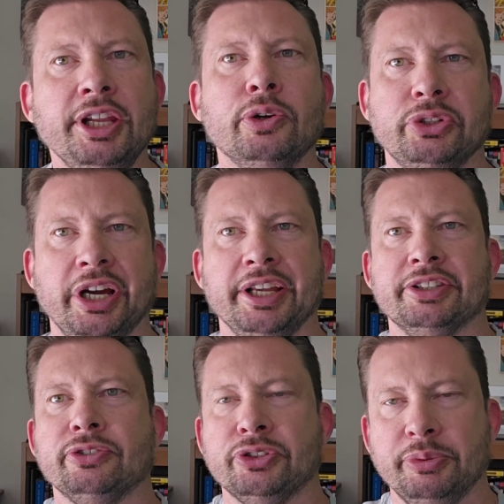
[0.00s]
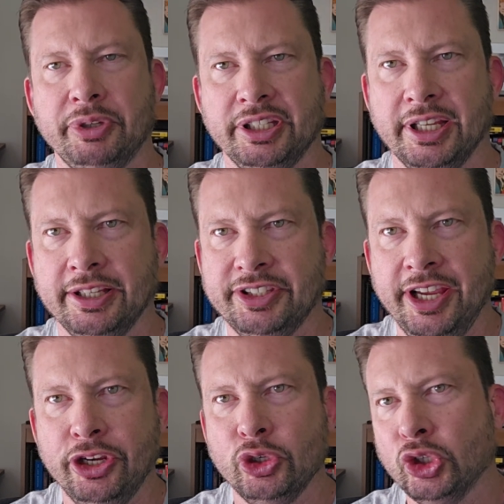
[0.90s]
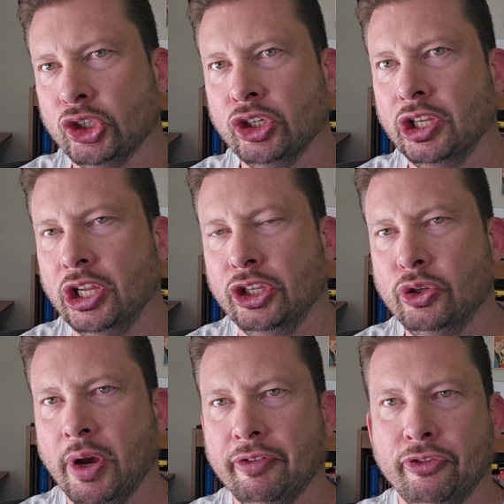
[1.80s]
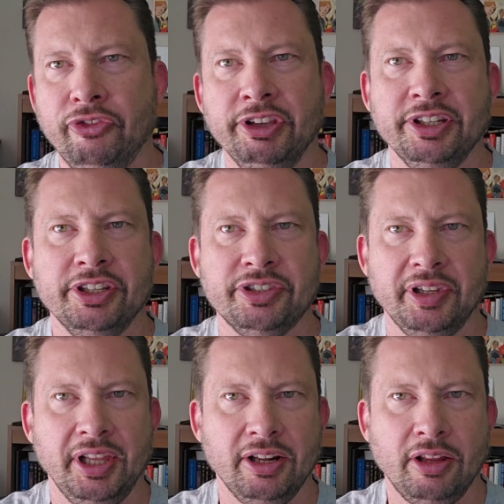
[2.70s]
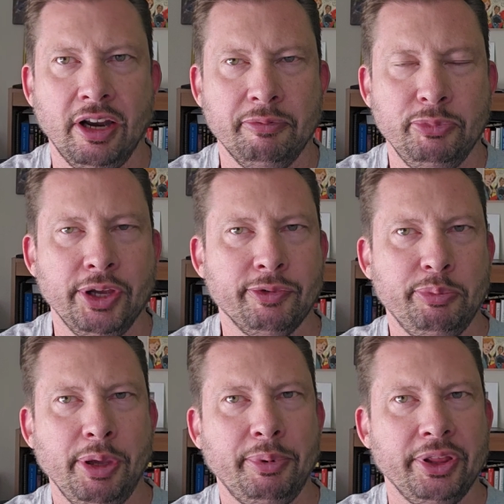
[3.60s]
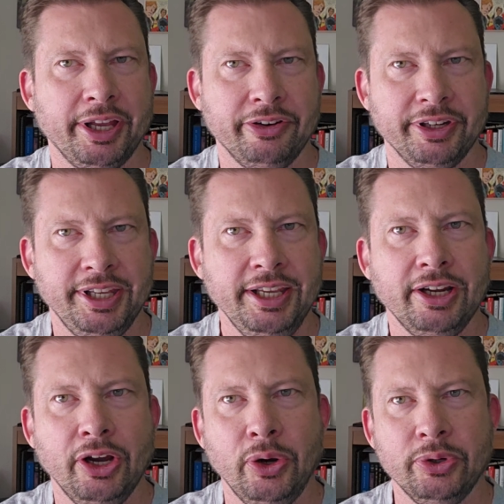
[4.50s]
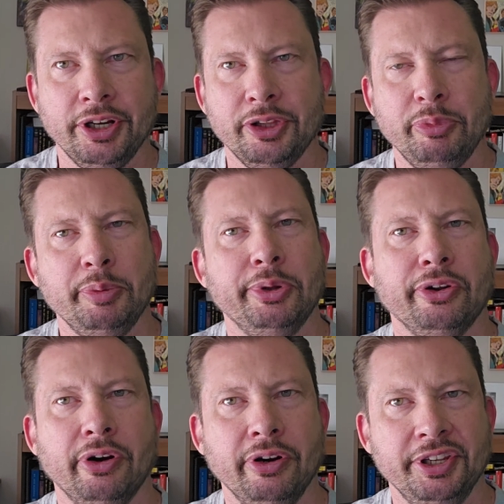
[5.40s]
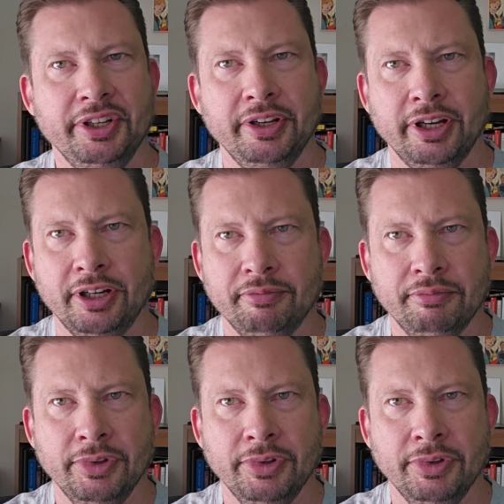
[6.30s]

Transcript: keto diets or something like that. Say you have a fitness and you have people that are in keto and other people are in